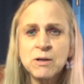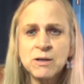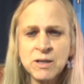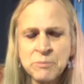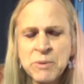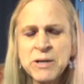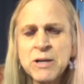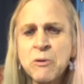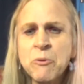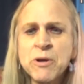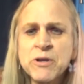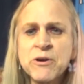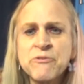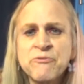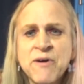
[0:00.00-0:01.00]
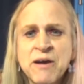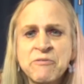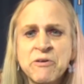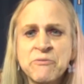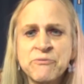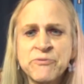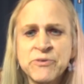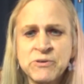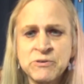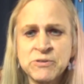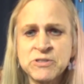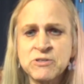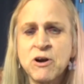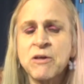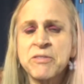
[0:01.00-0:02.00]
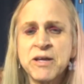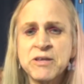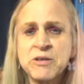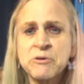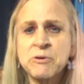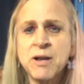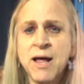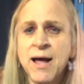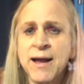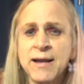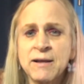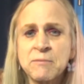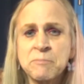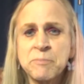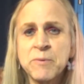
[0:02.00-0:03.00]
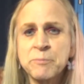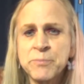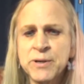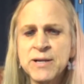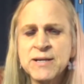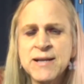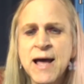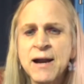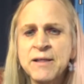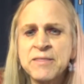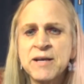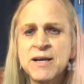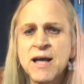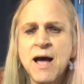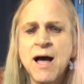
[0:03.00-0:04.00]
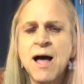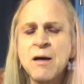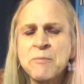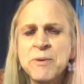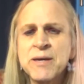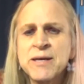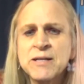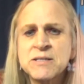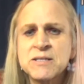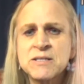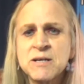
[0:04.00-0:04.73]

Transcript: Let me know what your favorite foods are that you like. Put it down in the comments.